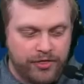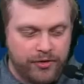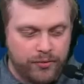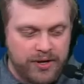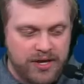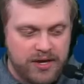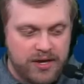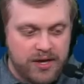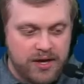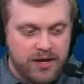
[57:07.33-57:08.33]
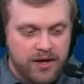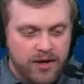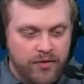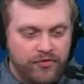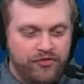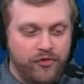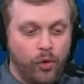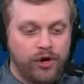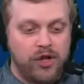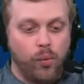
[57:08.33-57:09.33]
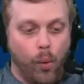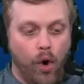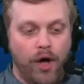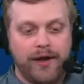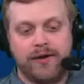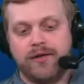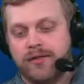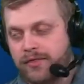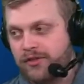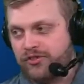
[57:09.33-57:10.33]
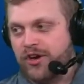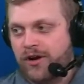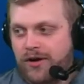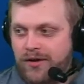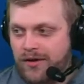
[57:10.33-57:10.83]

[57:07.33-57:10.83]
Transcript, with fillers: three forty-one this year.